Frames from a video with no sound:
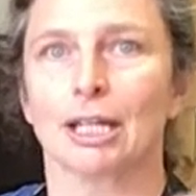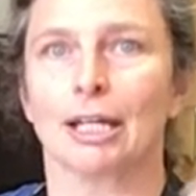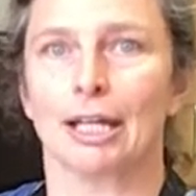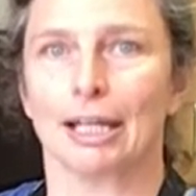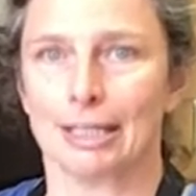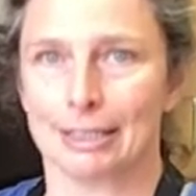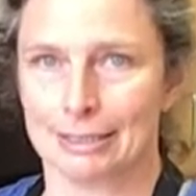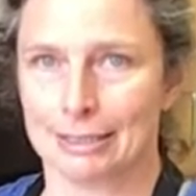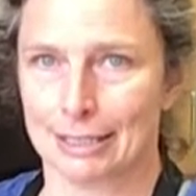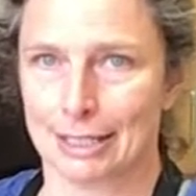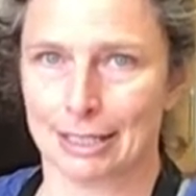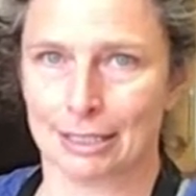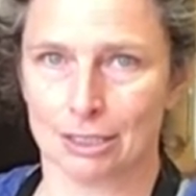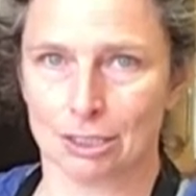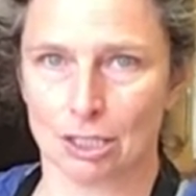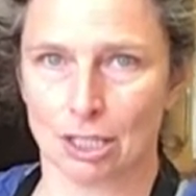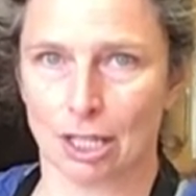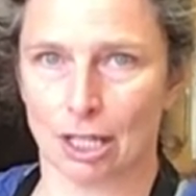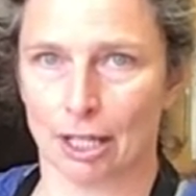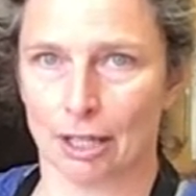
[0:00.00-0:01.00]
and then
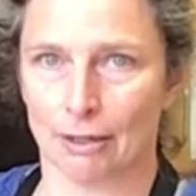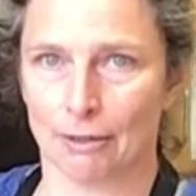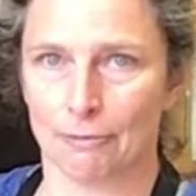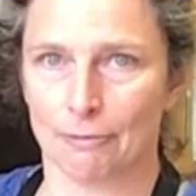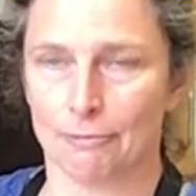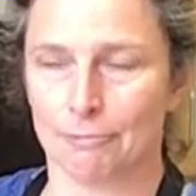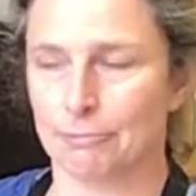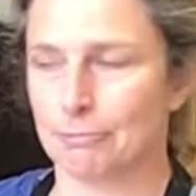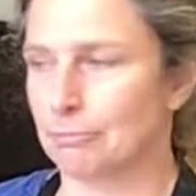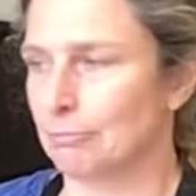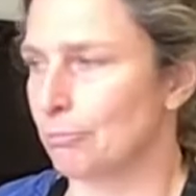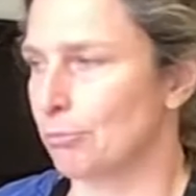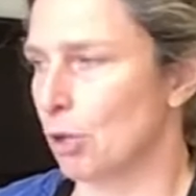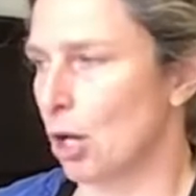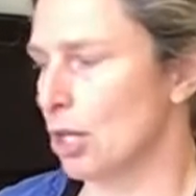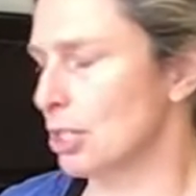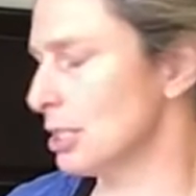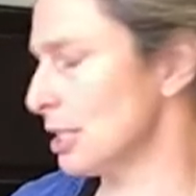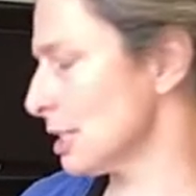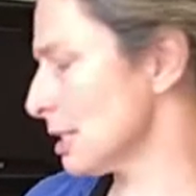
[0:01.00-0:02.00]

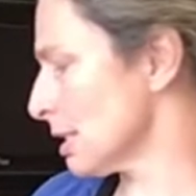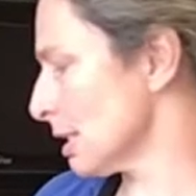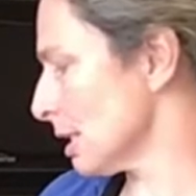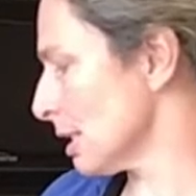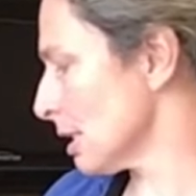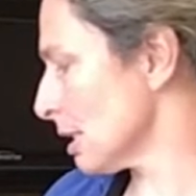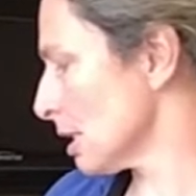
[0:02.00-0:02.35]
process it.